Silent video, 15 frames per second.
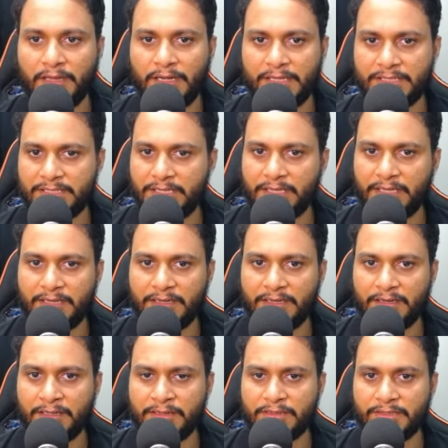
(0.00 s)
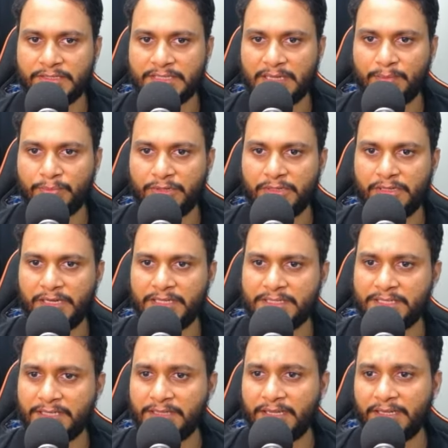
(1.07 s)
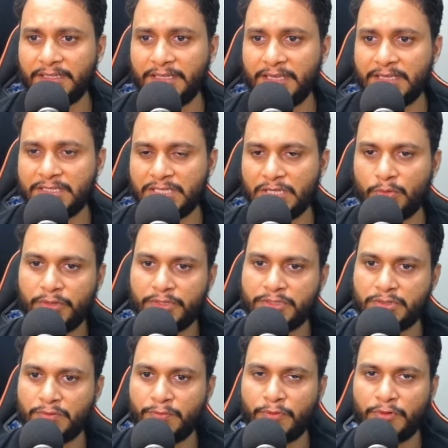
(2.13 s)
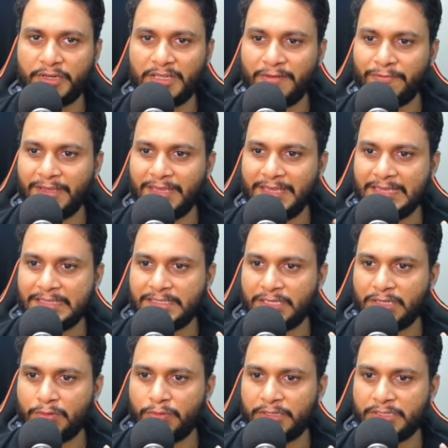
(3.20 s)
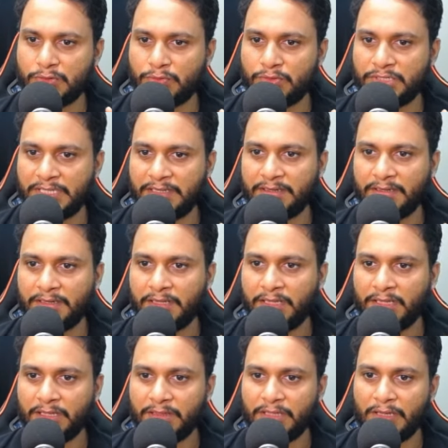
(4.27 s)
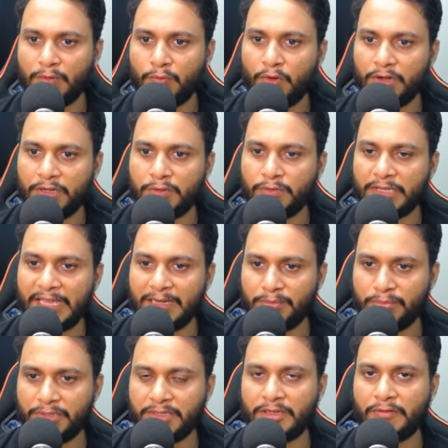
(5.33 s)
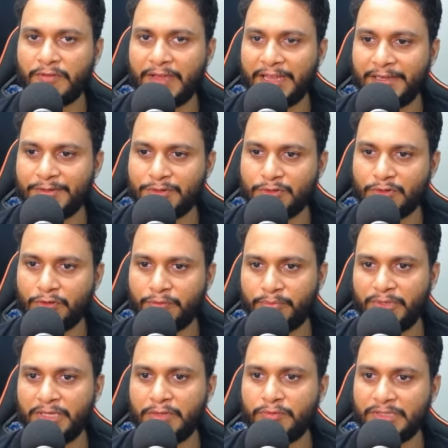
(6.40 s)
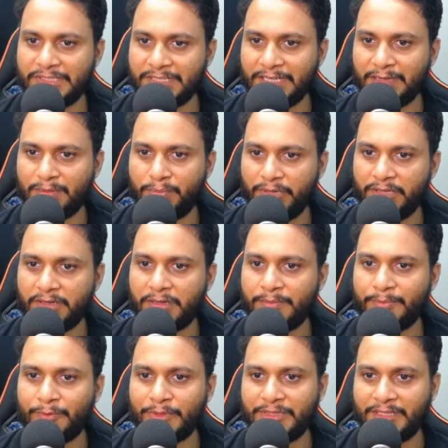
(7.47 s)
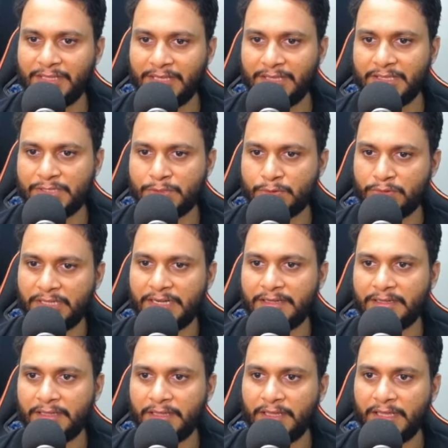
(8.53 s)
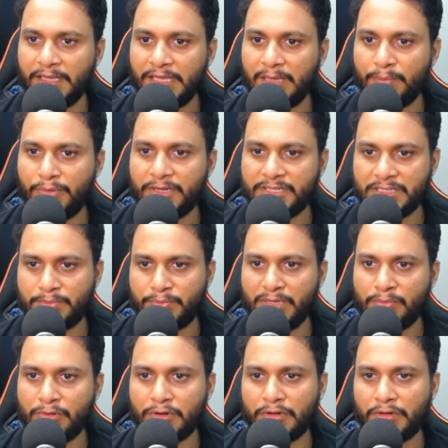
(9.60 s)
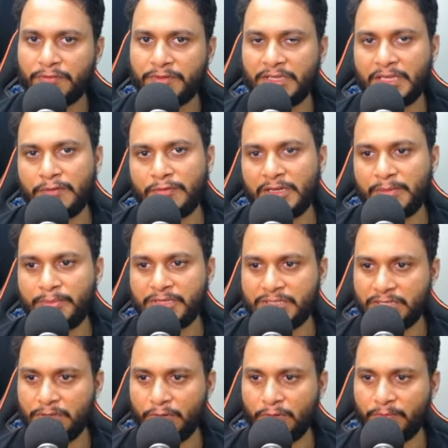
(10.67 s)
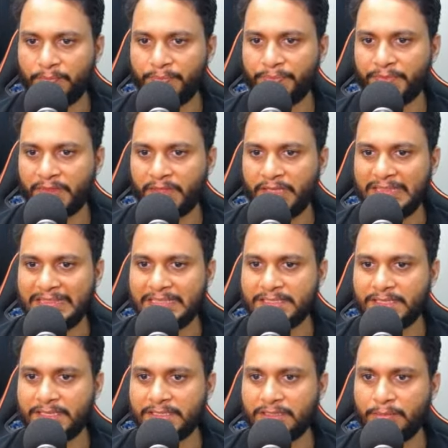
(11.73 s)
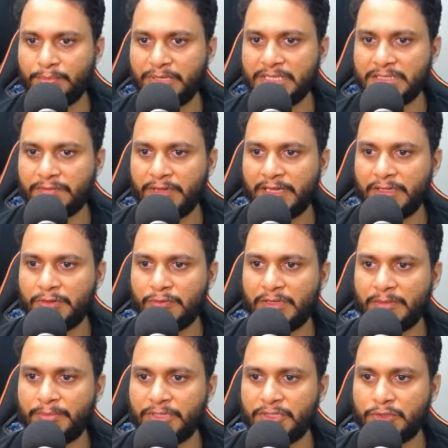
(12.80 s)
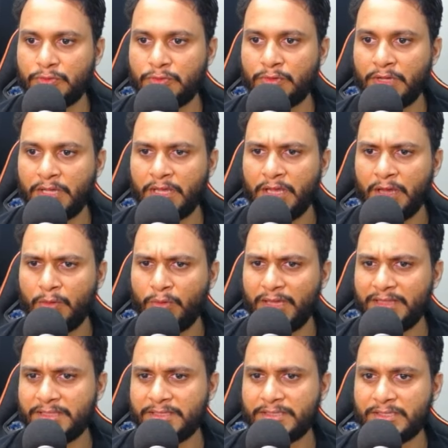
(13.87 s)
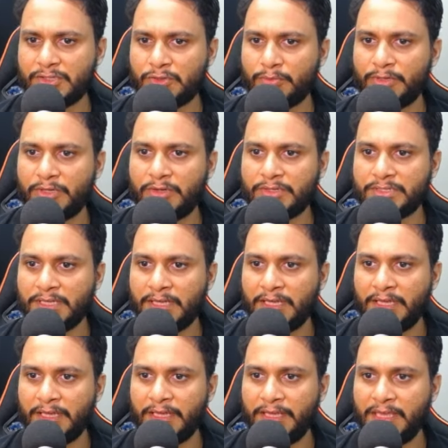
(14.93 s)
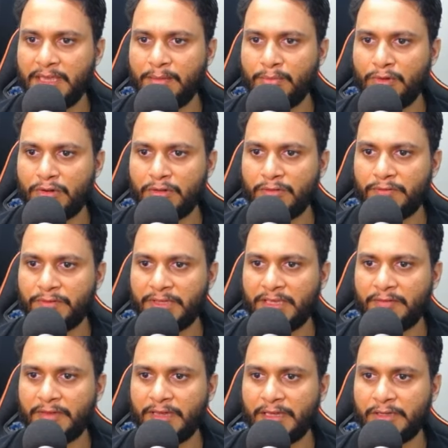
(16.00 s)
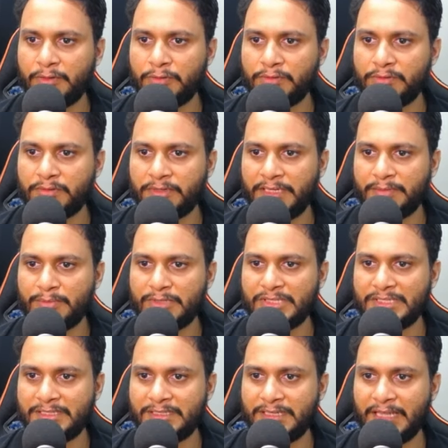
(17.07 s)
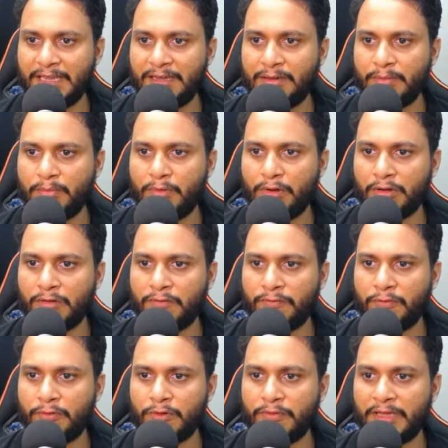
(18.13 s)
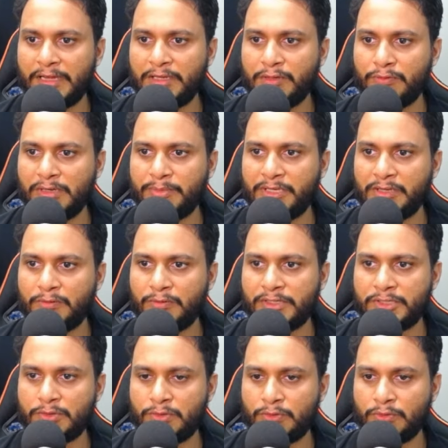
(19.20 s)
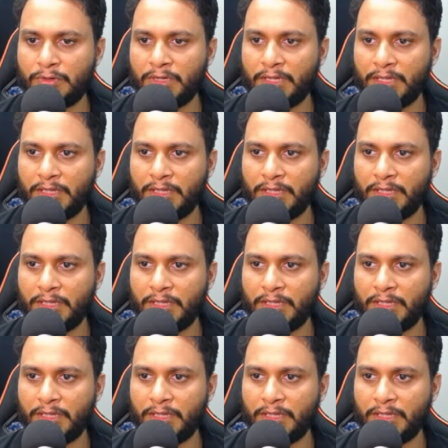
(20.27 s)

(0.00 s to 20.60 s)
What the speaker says: Let's take another example. Let's say that k is equals to 4. If a is equals to 10, then what can be the values of b which can pair up with a, so that a plus b mod of k will be 0? In this case, the b's value will be 2. Why this is 2? Because a mod of k value, that means 10 mod of 4 value, will be equals to 2.